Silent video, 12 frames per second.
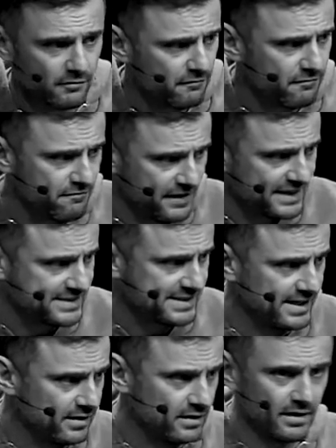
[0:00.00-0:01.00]
fixed
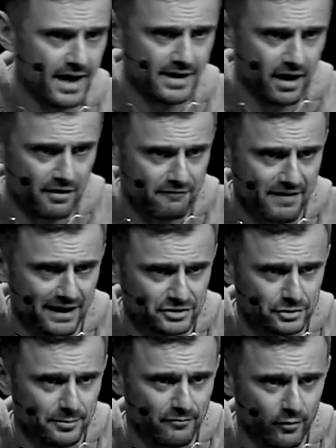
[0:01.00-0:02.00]
it, and gone
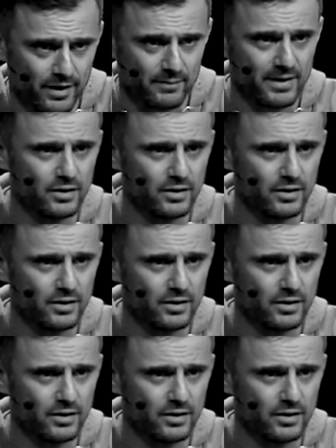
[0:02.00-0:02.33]
faster before anybody.